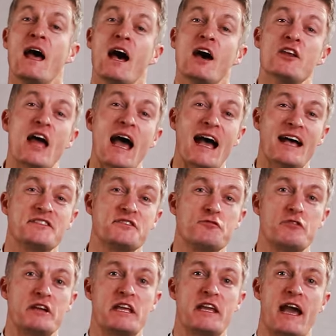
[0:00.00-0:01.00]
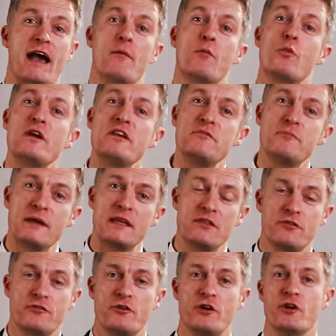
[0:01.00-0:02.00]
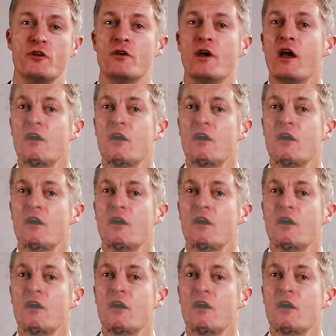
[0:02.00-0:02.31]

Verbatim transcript: And as a recap, we've been through,